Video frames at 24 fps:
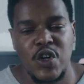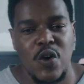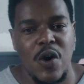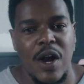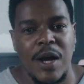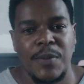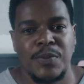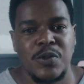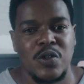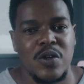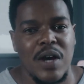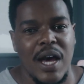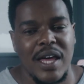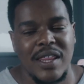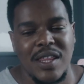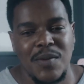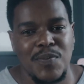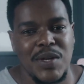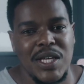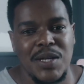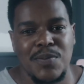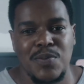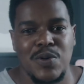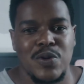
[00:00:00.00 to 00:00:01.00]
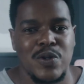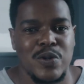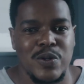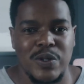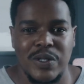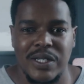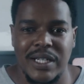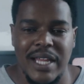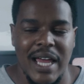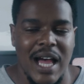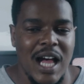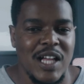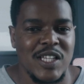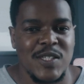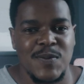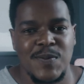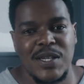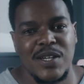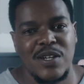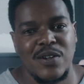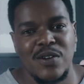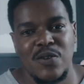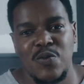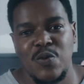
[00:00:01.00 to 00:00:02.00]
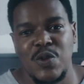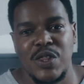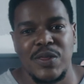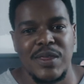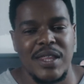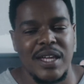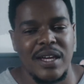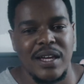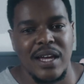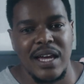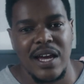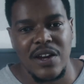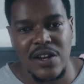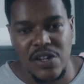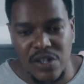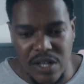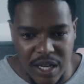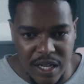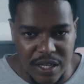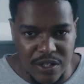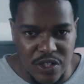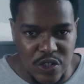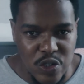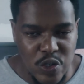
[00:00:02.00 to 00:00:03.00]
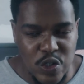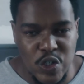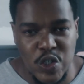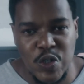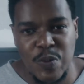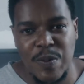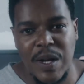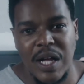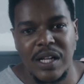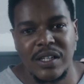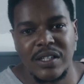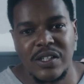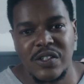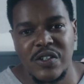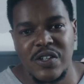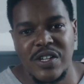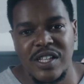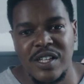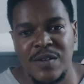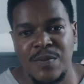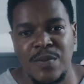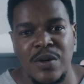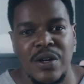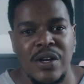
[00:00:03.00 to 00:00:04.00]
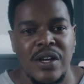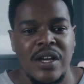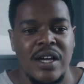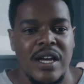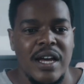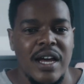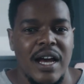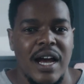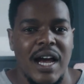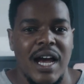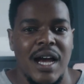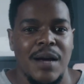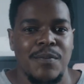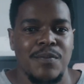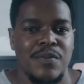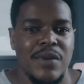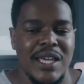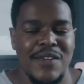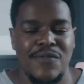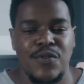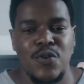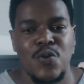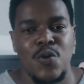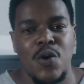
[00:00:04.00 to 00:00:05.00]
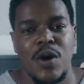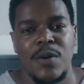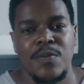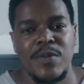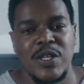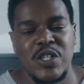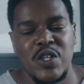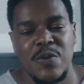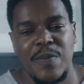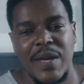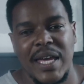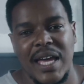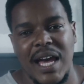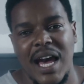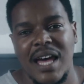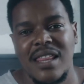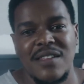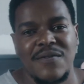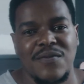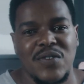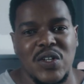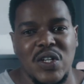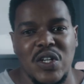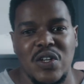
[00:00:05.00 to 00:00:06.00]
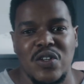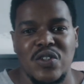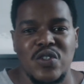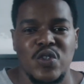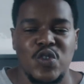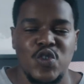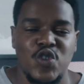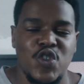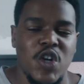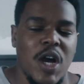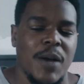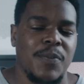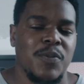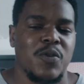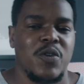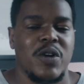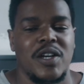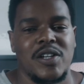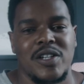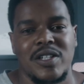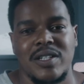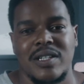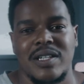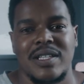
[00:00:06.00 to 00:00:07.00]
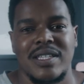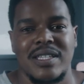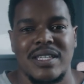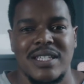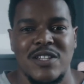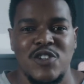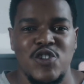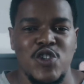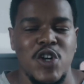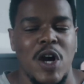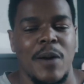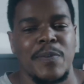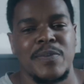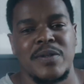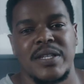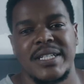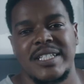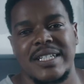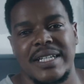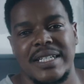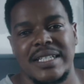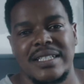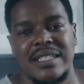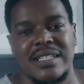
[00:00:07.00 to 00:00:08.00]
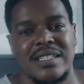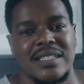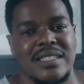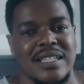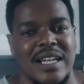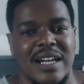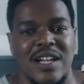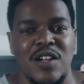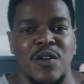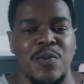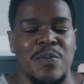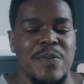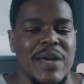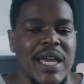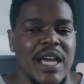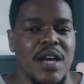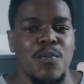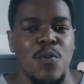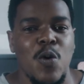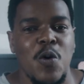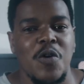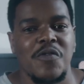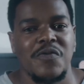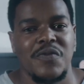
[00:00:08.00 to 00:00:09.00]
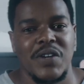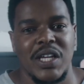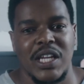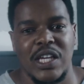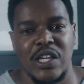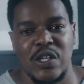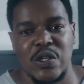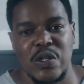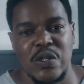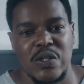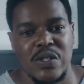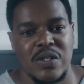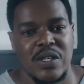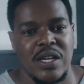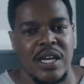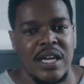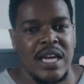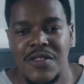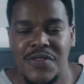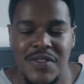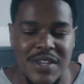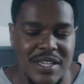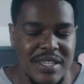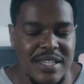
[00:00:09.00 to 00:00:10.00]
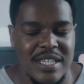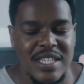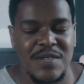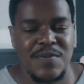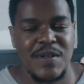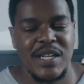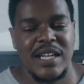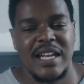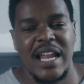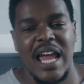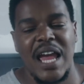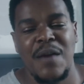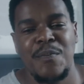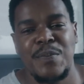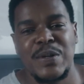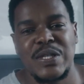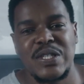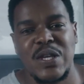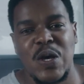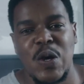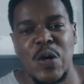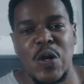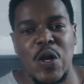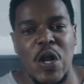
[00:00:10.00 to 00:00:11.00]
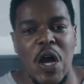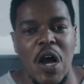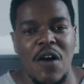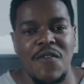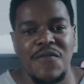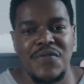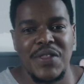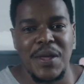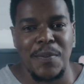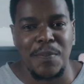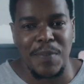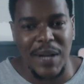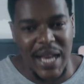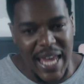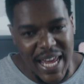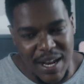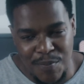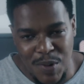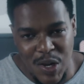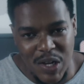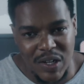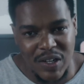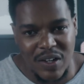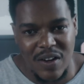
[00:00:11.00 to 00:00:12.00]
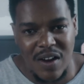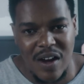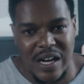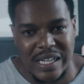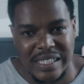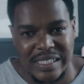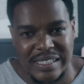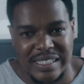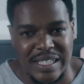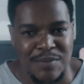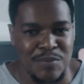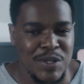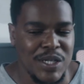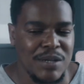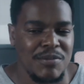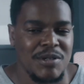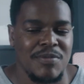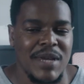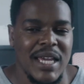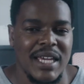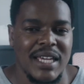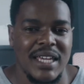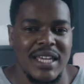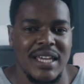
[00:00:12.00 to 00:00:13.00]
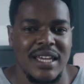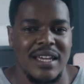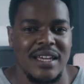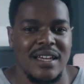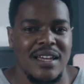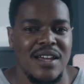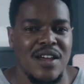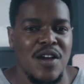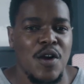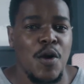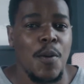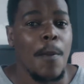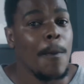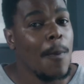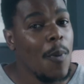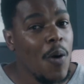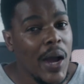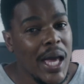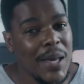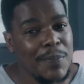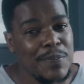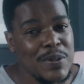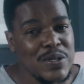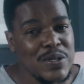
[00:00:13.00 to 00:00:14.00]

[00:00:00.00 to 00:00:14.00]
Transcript: up to other people. It helps me with the YouTube algorithm. If you want me to make other videos, drop questions, drop suggestions, and I'll make more videos. This has been an episode of The Blade Podcast. I'm going to be making more